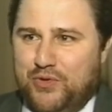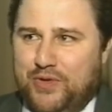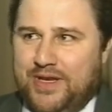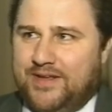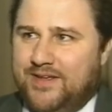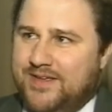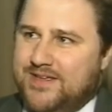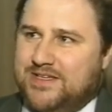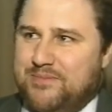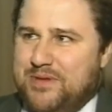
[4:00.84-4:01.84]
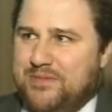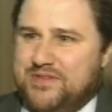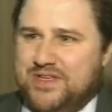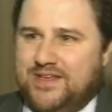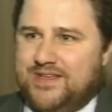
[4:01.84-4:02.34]
and brooding. Some people
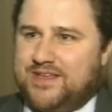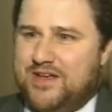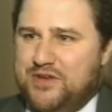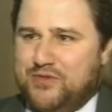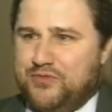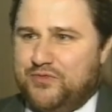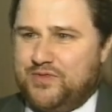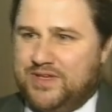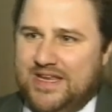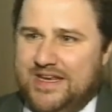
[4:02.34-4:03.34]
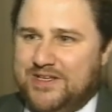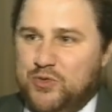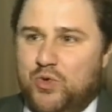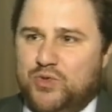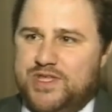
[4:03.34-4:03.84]
have said it's kind of leaning
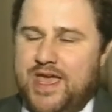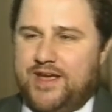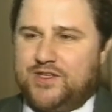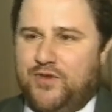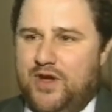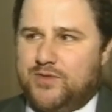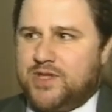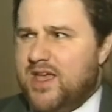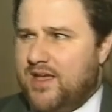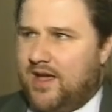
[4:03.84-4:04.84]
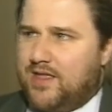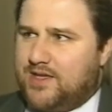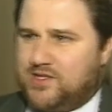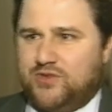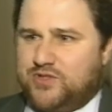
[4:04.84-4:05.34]
towards the X-Files.
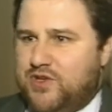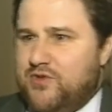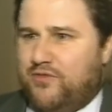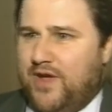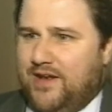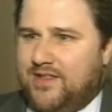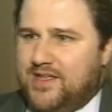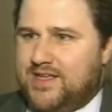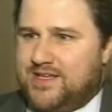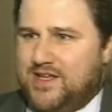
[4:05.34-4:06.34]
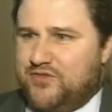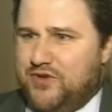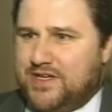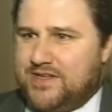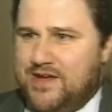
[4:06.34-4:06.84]
As a Doctor Who fan, I think it sounds
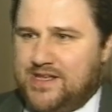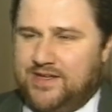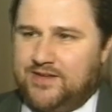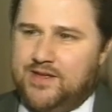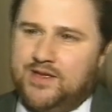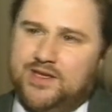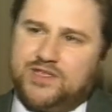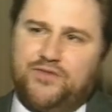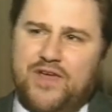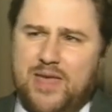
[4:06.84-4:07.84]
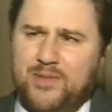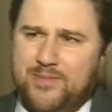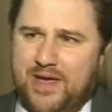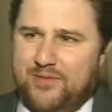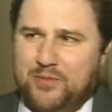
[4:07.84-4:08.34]
very exciting. As a family
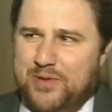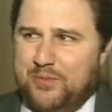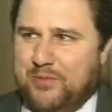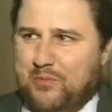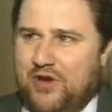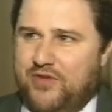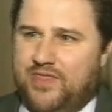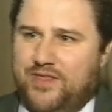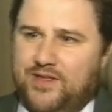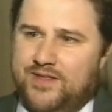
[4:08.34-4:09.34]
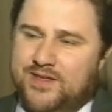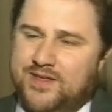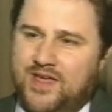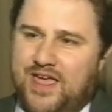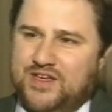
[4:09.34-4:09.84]
man, I'm a little bit worried that
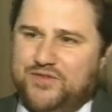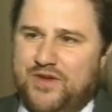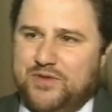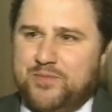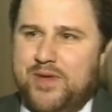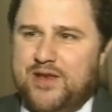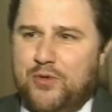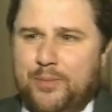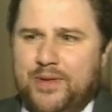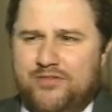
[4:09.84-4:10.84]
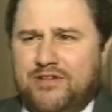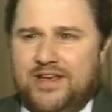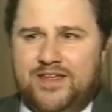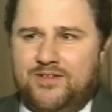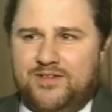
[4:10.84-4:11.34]
X-Files may not be
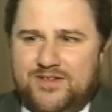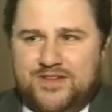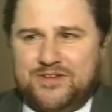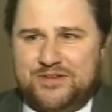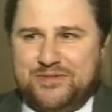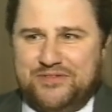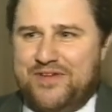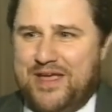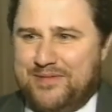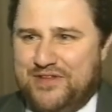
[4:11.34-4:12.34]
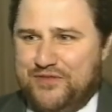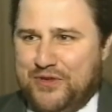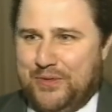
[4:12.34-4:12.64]
really considered to be family